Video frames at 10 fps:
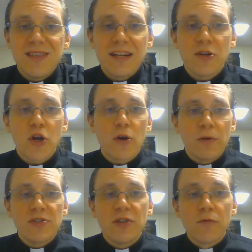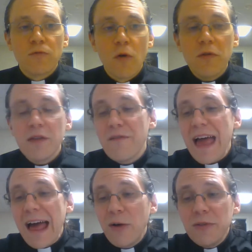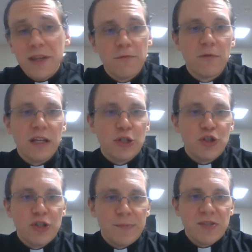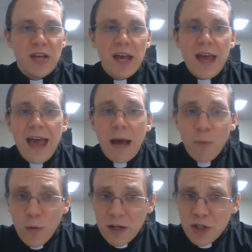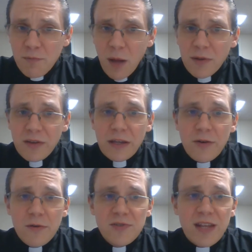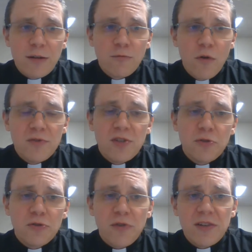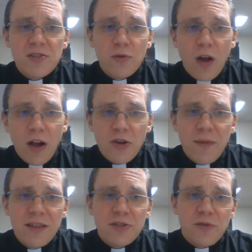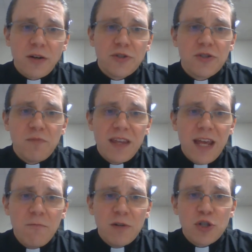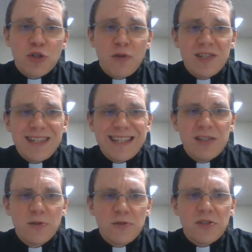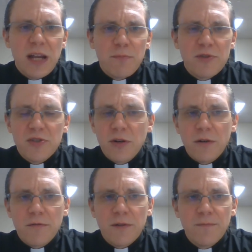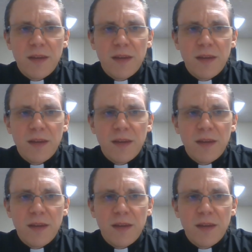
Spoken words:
that encourage the growth of healthy relationships, and will question publicly those that erode social trust or undermine the structures within which trust is learned and preserved.